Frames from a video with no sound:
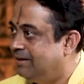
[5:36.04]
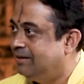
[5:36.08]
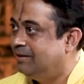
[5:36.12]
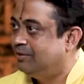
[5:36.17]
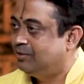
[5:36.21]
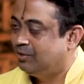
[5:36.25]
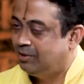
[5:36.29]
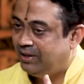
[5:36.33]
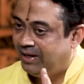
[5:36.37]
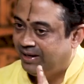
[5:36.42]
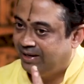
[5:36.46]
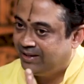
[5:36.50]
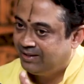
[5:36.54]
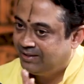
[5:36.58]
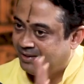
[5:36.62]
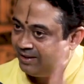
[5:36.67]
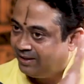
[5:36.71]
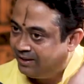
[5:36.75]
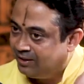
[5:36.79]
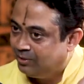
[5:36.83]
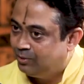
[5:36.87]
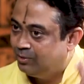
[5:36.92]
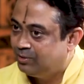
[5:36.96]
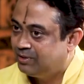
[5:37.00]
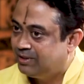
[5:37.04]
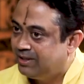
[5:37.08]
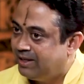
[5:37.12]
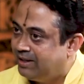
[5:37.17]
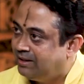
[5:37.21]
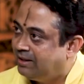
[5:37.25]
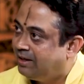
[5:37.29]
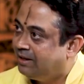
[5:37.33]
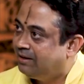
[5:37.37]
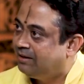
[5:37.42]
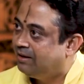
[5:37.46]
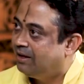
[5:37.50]
So let us say you say
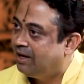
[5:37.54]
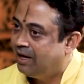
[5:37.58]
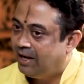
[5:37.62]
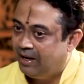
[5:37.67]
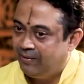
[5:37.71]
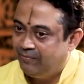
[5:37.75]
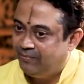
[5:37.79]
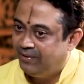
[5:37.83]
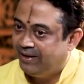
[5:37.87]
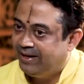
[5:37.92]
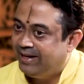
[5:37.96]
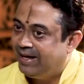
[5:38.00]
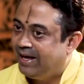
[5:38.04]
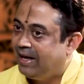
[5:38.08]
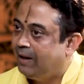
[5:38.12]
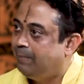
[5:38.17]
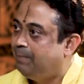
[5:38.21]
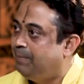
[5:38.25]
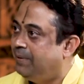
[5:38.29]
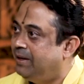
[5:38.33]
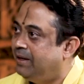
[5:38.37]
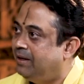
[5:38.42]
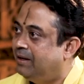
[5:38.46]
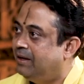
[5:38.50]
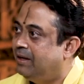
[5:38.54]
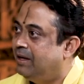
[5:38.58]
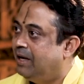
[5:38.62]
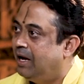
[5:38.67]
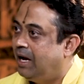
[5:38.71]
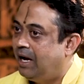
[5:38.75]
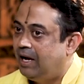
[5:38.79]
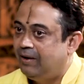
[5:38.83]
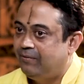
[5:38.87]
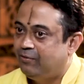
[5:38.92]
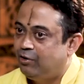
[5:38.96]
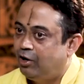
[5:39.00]
that I'm very happy,
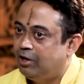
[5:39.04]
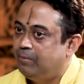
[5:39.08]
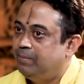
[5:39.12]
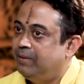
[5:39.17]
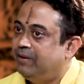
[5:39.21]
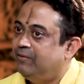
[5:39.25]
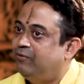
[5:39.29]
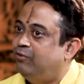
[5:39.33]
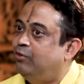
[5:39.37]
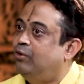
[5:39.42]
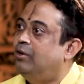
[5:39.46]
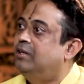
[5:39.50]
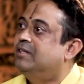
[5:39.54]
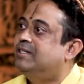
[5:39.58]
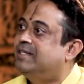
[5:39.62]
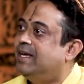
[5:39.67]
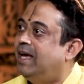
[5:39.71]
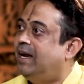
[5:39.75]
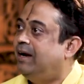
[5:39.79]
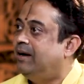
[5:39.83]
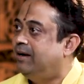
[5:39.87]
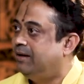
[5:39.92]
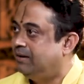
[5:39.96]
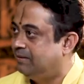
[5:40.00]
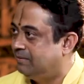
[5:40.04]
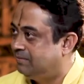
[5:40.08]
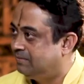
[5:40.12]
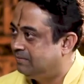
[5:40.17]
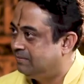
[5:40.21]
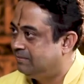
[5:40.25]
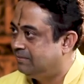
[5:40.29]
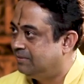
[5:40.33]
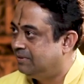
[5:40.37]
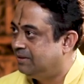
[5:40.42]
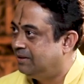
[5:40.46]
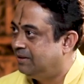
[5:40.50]
I've got my full salary.
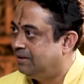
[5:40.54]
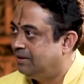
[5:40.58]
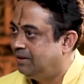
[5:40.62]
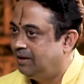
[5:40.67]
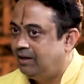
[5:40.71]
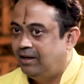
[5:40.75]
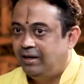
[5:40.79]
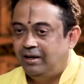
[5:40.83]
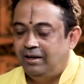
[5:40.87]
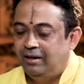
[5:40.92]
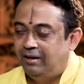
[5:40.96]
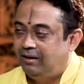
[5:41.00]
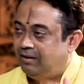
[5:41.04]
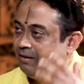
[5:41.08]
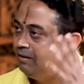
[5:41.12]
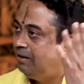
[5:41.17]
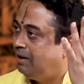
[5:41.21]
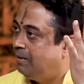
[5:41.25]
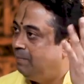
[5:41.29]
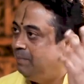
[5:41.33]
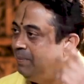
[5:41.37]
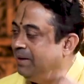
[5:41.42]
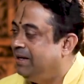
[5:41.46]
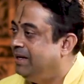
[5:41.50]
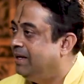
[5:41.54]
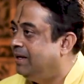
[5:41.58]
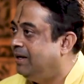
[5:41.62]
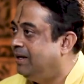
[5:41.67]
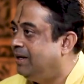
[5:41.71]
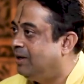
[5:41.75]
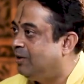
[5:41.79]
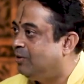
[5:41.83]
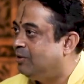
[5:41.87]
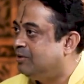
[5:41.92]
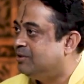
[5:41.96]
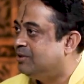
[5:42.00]
A
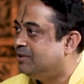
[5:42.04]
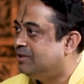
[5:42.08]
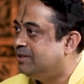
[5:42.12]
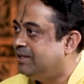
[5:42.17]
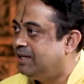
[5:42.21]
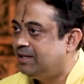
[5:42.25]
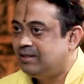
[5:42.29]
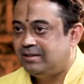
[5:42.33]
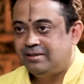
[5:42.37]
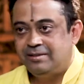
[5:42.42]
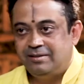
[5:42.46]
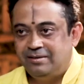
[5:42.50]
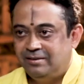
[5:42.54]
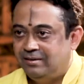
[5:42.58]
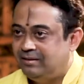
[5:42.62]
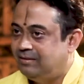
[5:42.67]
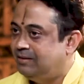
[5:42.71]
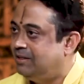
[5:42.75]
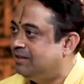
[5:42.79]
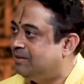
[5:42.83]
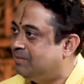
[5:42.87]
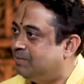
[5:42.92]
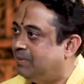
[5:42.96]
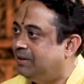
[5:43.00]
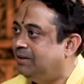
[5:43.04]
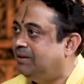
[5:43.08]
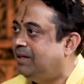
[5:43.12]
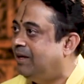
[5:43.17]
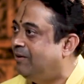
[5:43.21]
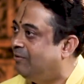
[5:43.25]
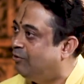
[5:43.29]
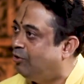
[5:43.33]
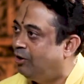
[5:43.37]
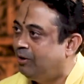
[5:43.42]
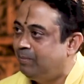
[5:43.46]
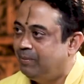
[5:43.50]
billionaire also says, this month
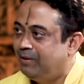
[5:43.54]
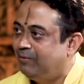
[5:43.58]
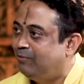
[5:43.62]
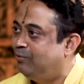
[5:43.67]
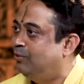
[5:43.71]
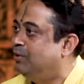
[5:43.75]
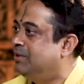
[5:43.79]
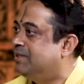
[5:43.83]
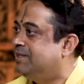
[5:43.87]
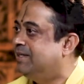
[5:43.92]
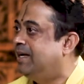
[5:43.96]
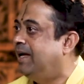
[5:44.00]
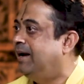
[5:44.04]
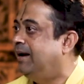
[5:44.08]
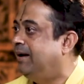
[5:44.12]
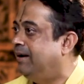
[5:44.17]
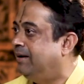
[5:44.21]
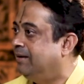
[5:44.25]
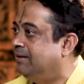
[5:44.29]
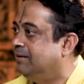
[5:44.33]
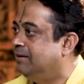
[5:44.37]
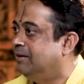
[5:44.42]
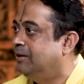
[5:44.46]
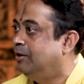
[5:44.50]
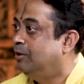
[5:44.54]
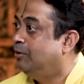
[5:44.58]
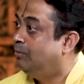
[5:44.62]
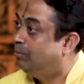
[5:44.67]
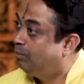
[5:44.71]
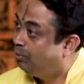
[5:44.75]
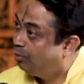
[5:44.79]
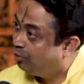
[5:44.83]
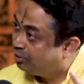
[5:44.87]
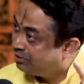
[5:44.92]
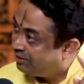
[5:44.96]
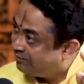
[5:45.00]
I've got my full salary.
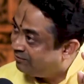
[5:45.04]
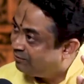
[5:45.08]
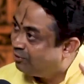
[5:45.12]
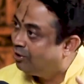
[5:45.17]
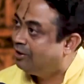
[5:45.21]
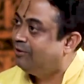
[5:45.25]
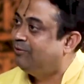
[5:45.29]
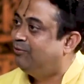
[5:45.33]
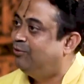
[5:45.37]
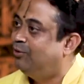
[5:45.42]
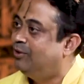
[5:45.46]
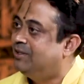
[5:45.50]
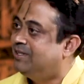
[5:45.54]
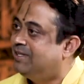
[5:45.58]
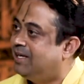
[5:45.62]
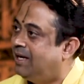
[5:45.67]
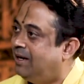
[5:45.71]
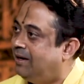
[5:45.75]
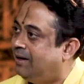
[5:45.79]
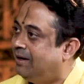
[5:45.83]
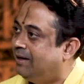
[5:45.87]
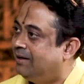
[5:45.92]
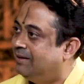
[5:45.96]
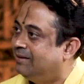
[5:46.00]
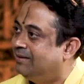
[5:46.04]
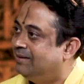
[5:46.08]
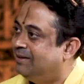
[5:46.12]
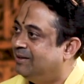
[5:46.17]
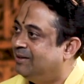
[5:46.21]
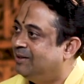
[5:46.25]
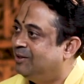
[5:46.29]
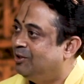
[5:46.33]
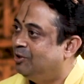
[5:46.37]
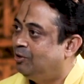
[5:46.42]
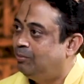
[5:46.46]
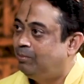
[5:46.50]
Both have got full salary.
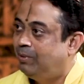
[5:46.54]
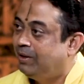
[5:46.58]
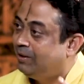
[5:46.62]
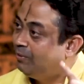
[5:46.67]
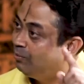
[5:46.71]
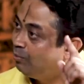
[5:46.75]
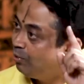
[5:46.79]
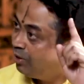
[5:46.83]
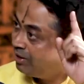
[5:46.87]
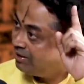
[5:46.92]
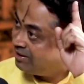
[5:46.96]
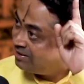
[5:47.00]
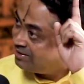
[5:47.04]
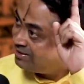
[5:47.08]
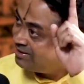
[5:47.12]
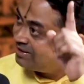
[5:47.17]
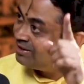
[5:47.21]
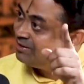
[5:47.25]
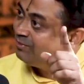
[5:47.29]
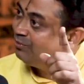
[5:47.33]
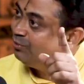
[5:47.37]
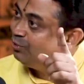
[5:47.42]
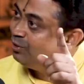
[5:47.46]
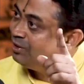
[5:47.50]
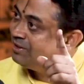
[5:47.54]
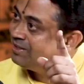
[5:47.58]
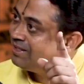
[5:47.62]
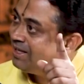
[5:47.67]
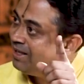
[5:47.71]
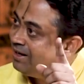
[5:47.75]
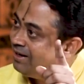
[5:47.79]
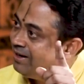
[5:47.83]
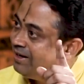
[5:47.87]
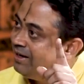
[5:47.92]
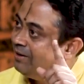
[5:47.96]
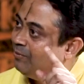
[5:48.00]
But what is his full
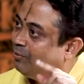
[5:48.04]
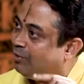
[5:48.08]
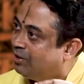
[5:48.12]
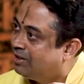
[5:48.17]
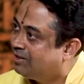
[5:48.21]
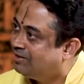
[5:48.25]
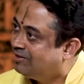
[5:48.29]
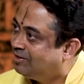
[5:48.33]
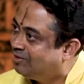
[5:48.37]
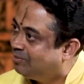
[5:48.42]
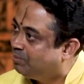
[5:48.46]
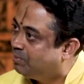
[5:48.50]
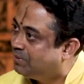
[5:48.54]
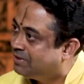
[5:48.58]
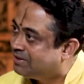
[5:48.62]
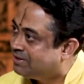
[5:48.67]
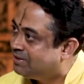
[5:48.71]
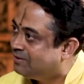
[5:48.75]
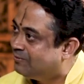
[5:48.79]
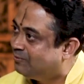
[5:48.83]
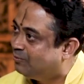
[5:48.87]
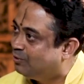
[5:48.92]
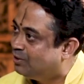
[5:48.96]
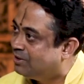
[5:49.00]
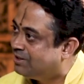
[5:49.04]
salary and what is this person's full